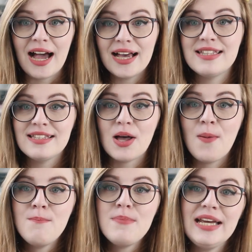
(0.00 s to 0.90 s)
as this
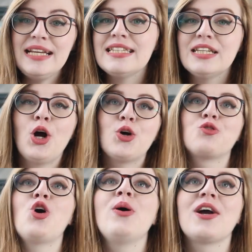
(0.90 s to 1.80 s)
amazing
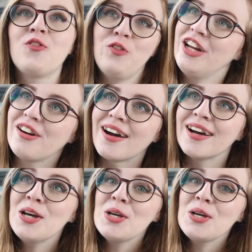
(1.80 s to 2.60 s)
heroic figure,